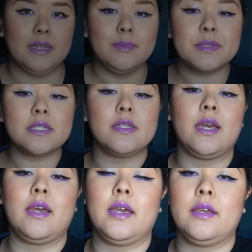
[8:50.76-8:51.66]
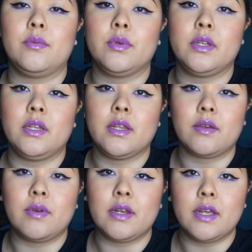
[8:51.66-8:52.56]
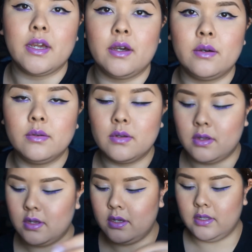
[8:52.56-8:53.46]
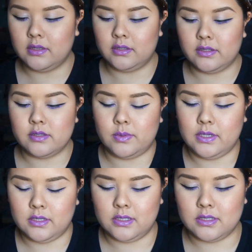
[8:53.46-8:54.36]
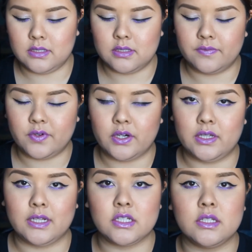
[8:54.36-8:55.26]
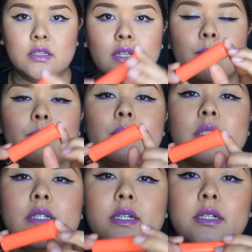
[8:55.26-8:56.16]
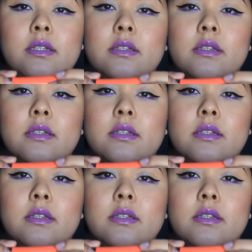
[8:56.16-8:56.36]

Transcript: my lips that I really like right now, this one is the Sephora collection lipstick.